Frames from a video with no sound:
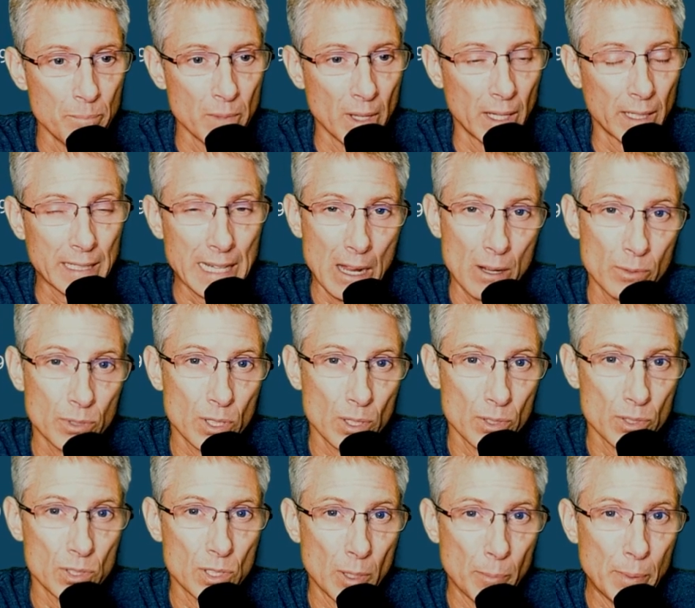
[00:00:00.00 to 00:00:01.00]

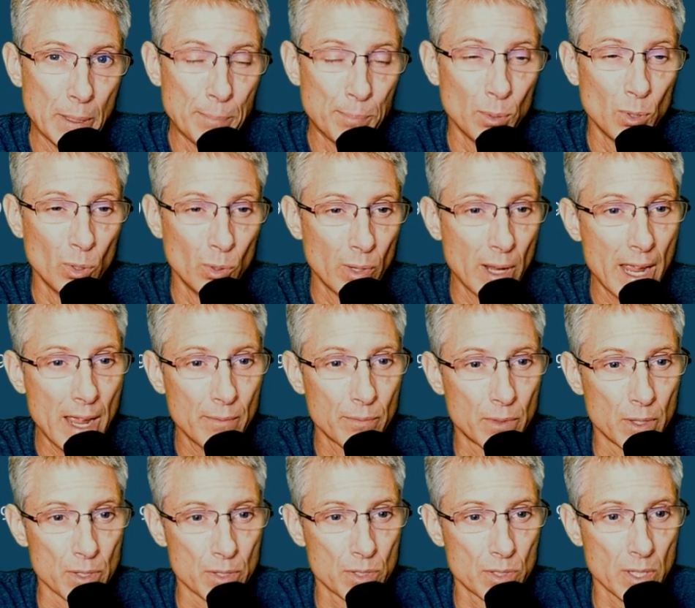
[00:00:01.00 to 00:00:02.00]
Counters to the people who have
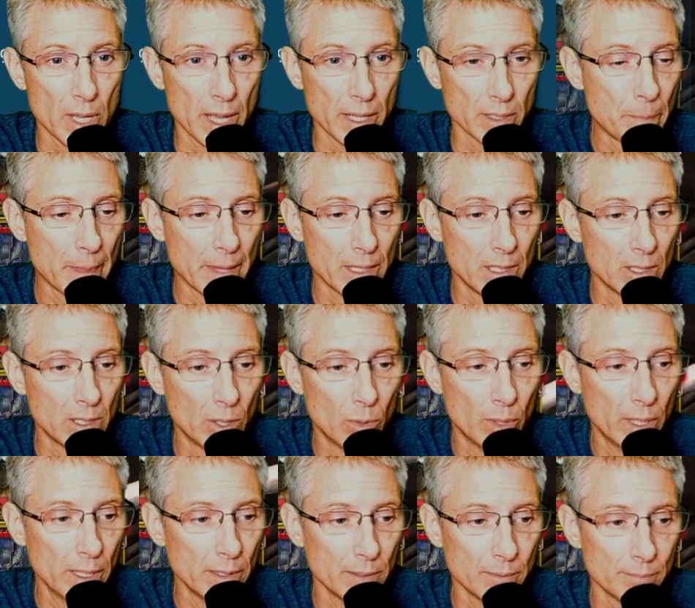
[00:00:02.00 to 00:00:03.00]
this set. You know
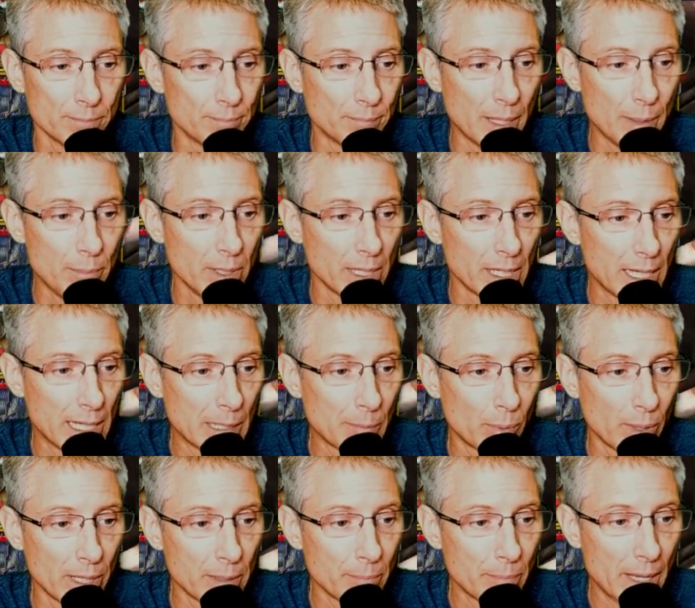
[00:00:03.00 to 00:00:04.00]
what? Maybe you got to
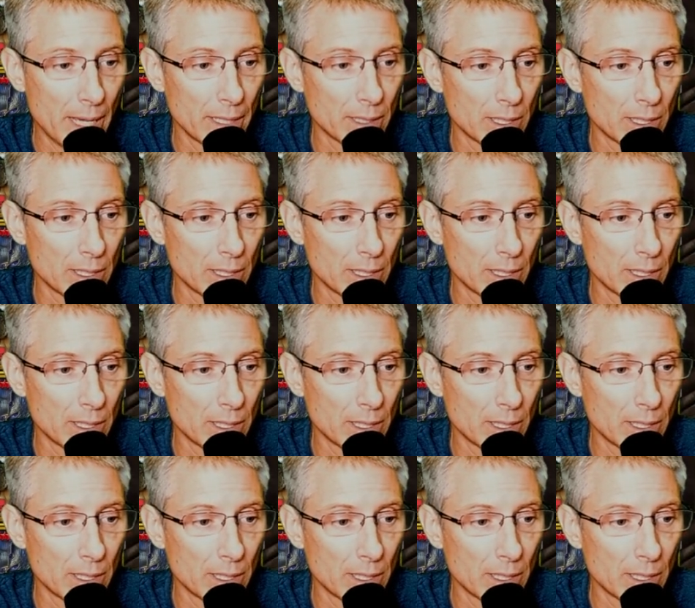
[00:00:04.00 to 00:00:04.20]
bring back the